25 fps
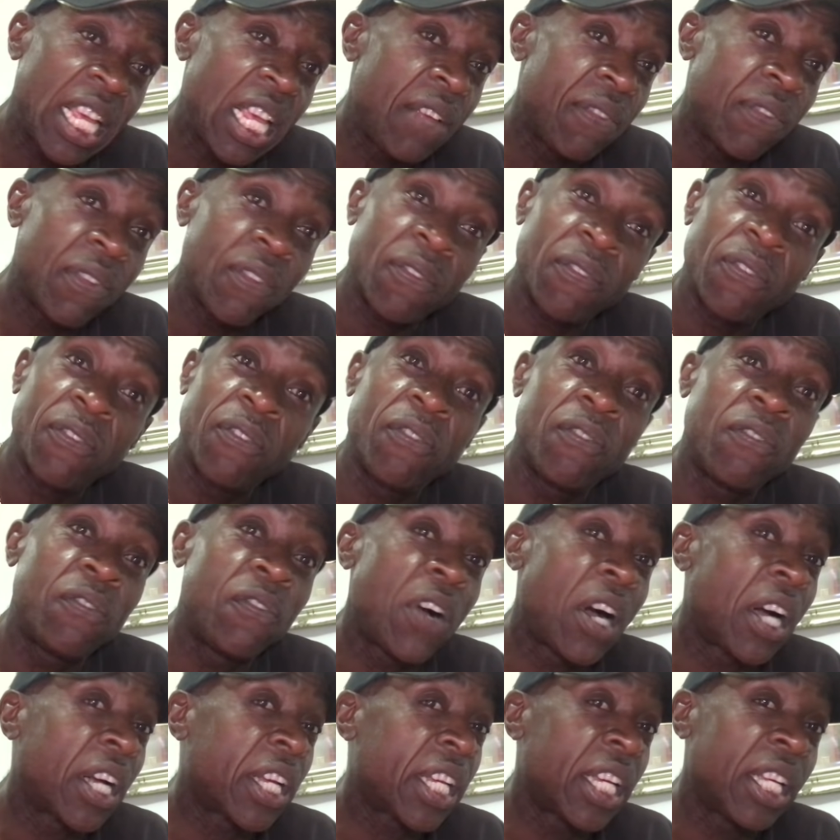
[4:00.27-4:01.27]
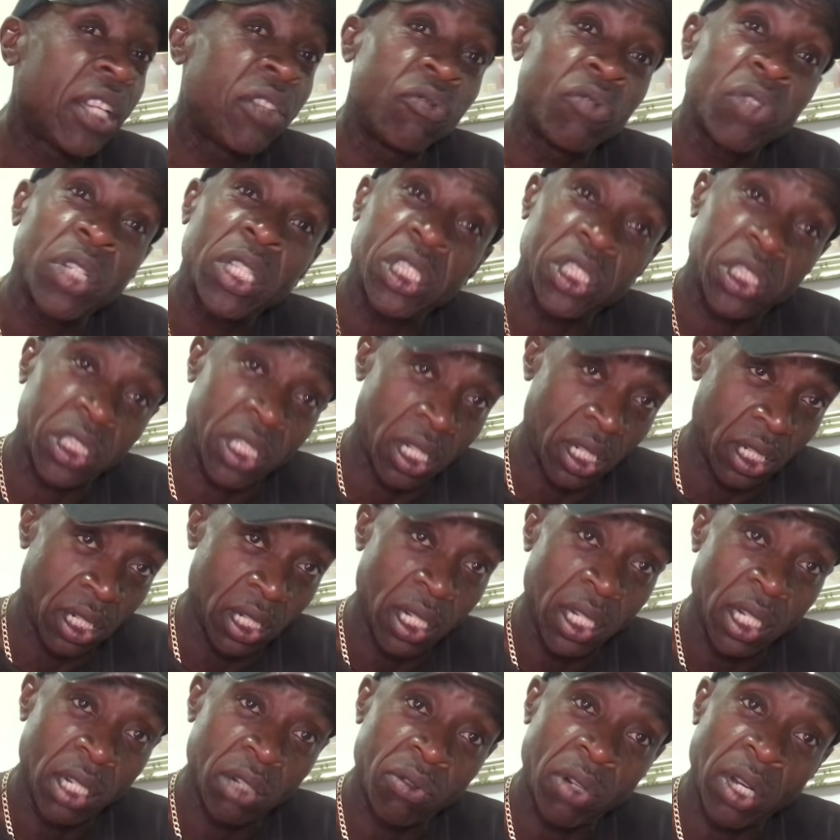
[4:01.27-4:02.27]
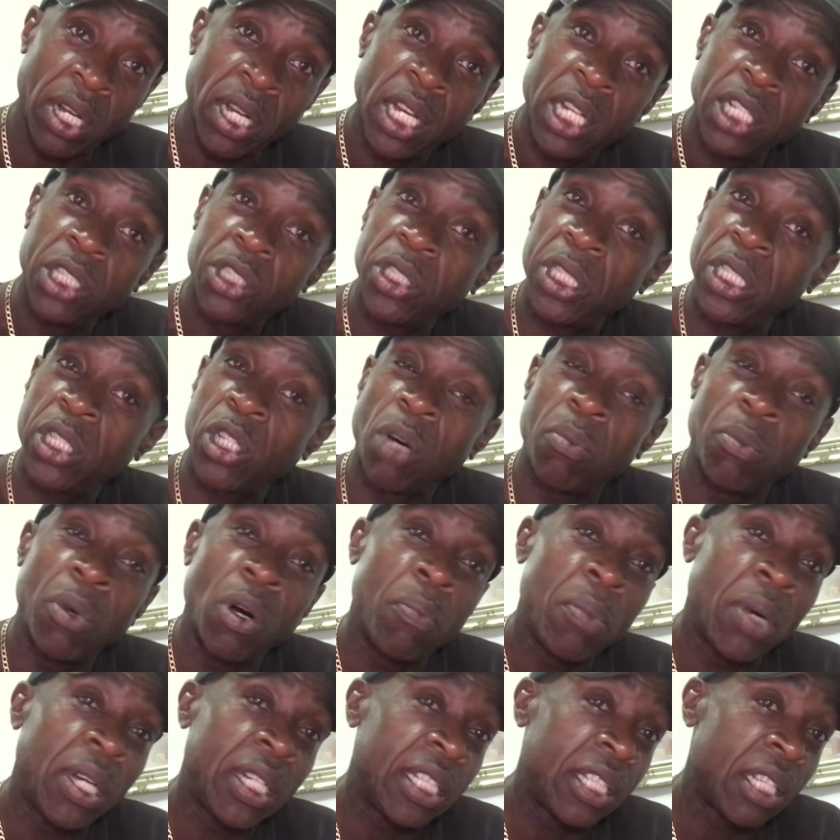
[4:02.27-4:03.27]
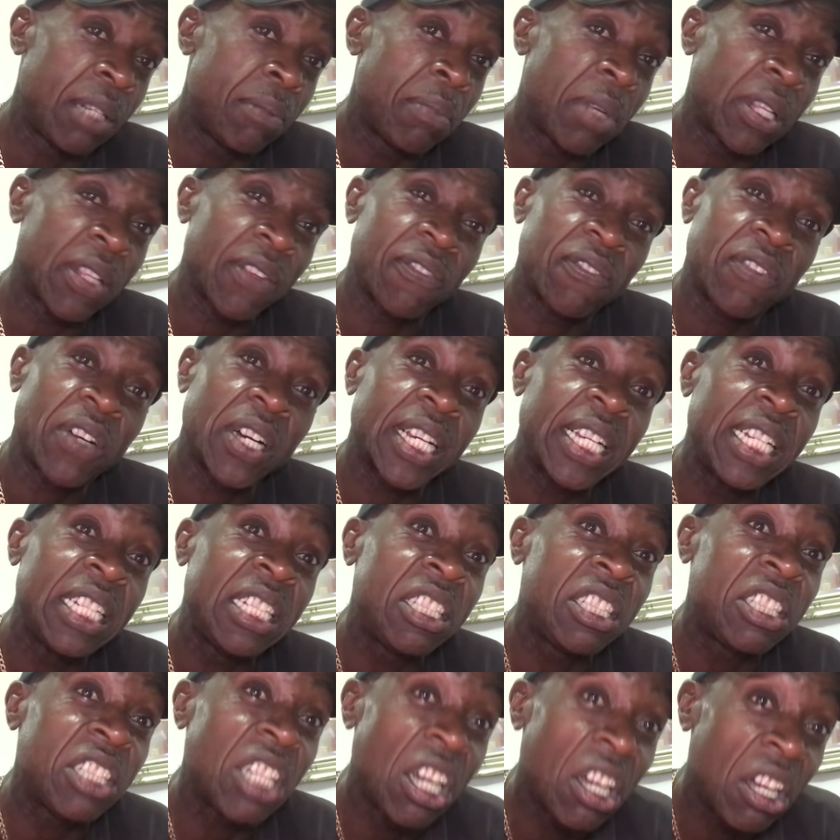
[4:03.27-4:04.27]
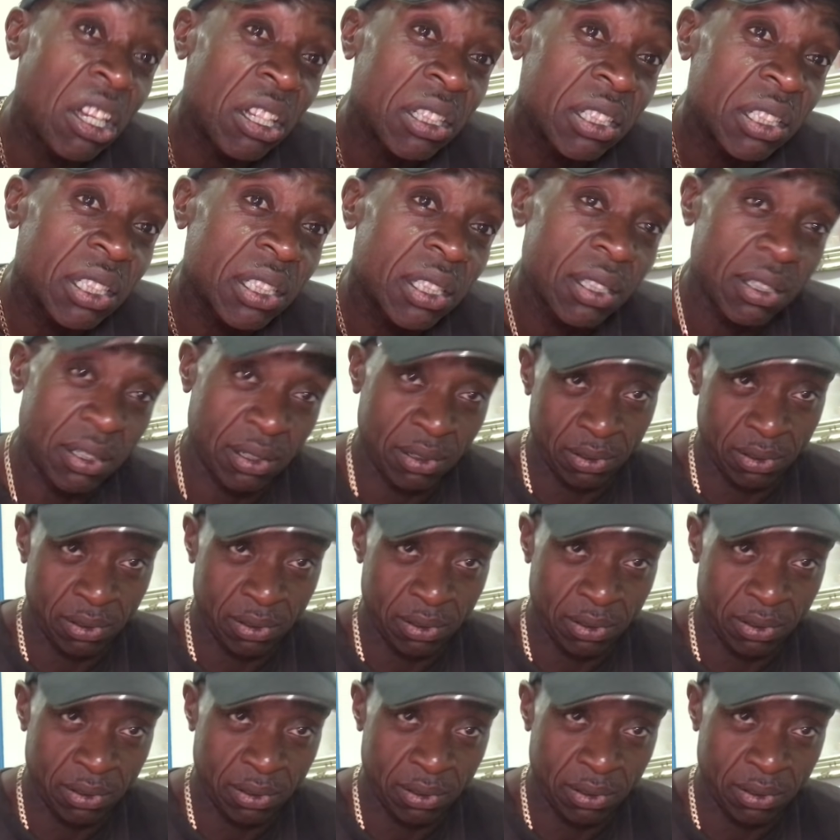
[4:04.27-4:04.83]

even fucking richer, right? She got more money than motherfucking dirt.